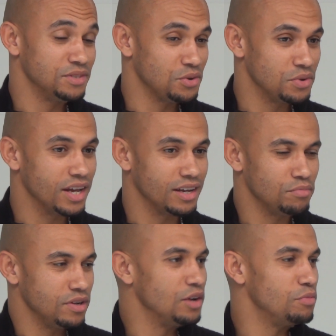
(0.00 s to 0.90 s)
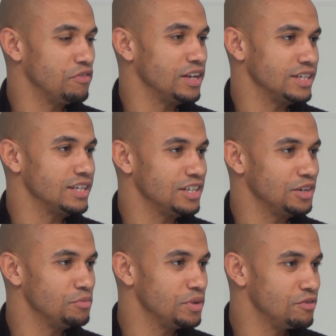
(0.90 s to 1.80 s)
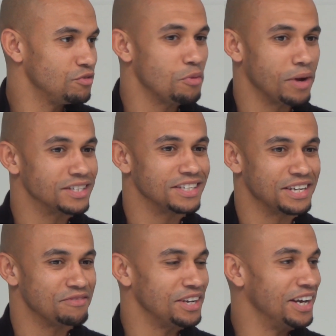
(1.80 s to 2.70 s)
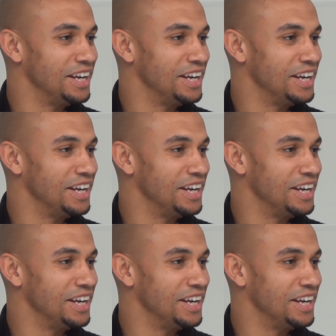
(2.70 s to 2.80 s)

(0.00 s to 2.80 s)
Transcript: So yeah, it'll be fantastic. It'll be romantic, if you